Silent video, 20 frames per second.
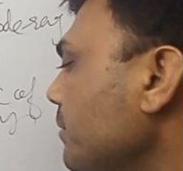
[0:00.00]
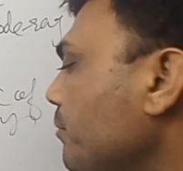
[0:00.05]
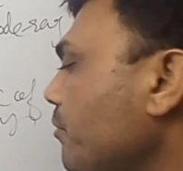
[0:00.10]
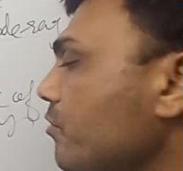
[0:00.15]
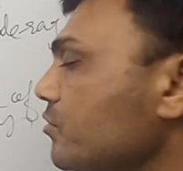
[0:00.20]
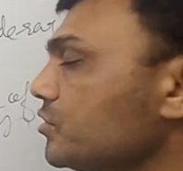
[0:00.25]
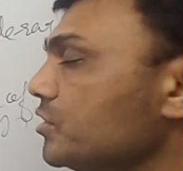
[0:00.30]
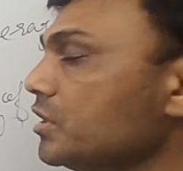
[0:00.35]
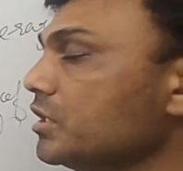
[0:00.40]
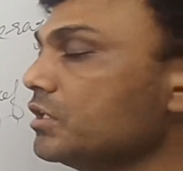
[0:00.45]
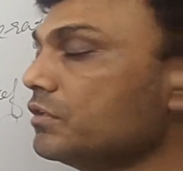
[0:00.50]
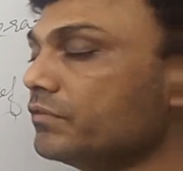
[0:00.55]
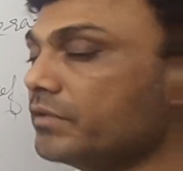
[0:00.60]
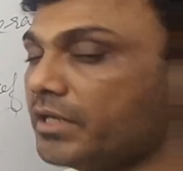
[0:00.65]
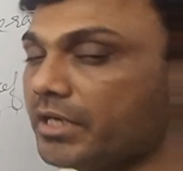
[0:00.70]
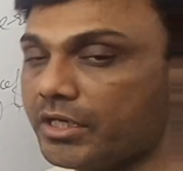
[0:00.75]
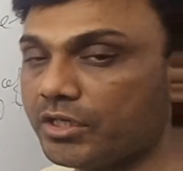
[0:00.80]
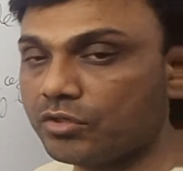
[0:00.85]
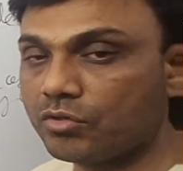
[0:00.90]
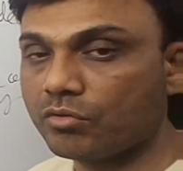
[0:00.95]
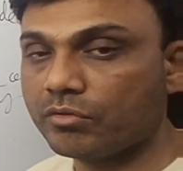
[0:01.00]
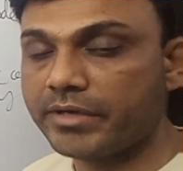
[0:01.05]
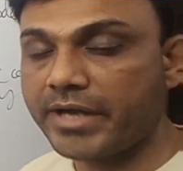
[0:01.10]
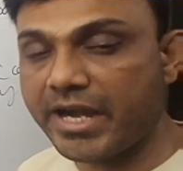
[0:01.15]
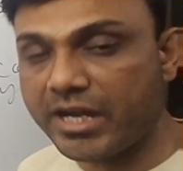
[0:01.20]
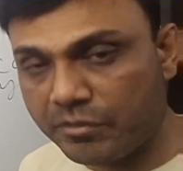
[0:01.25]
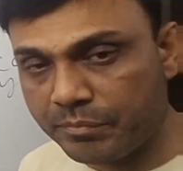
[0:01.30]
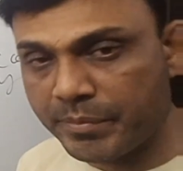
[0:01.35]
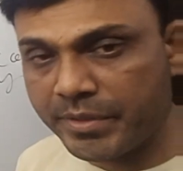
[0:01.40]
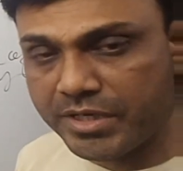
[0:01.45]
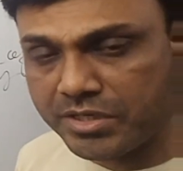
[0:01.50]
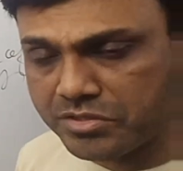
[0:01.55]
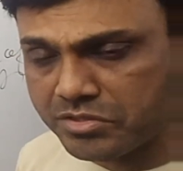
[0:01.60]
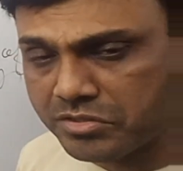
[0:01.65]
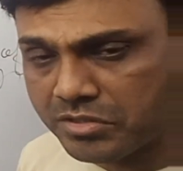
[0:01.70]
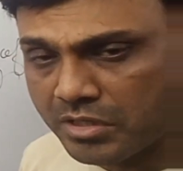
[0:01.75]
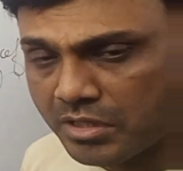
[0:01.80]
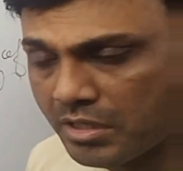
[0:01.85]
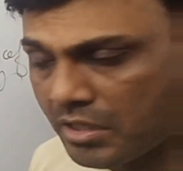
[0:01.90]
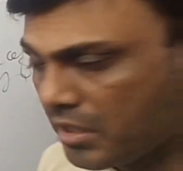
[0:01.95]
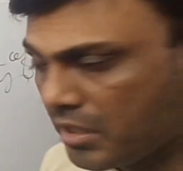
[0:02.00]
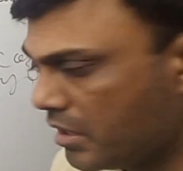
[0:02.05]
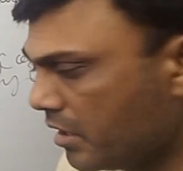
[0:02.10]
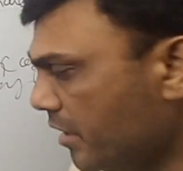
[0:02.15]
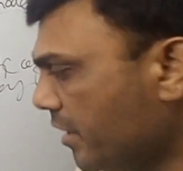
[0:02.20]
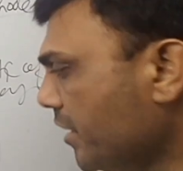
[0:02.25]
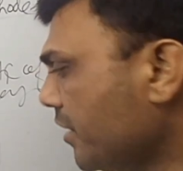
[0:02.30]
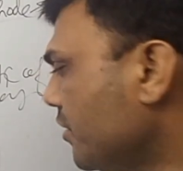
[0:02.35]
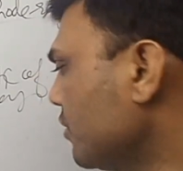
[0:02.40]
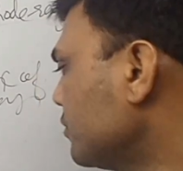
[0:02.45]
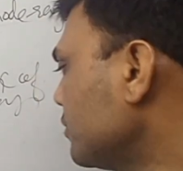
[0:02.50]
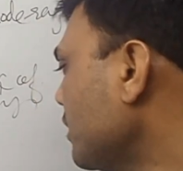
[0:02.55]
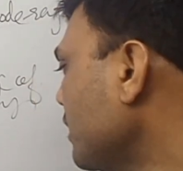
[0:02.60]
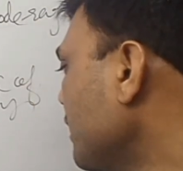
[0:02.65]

positive electrode. That means it is a